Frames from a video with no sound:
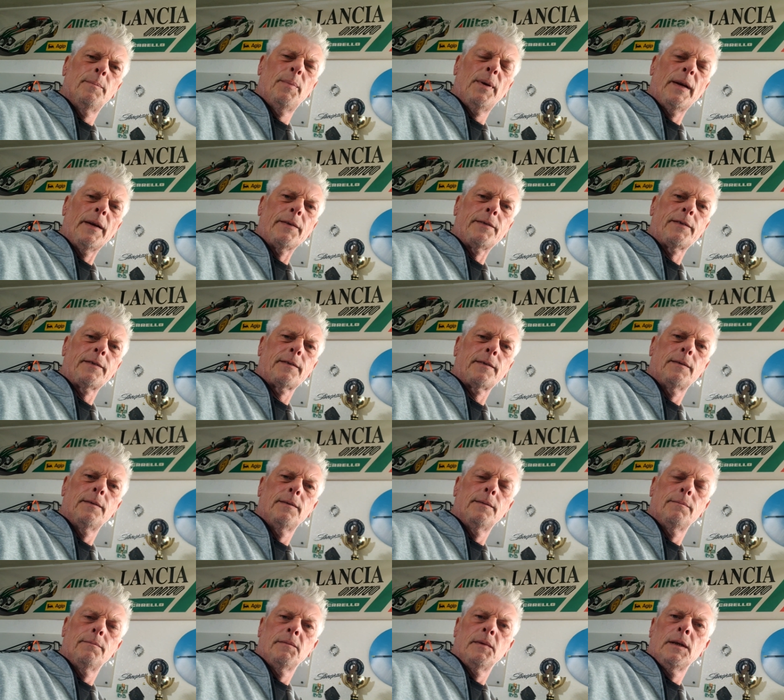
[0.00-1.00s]
best
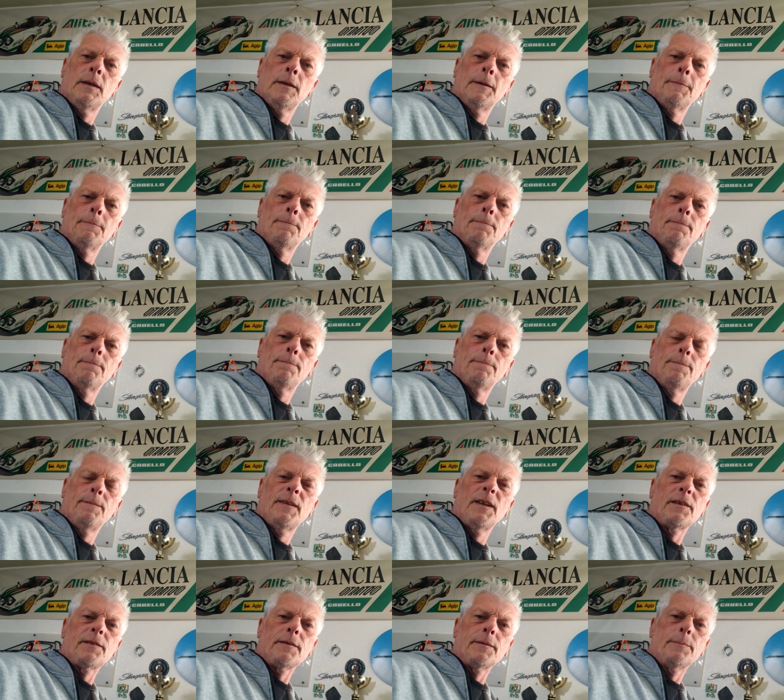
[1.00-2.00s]

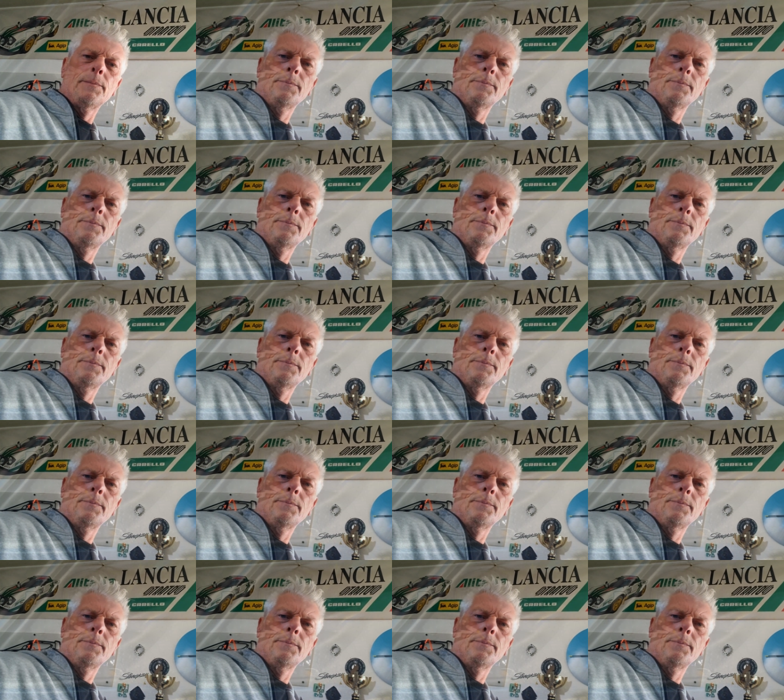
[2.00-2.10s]
does it?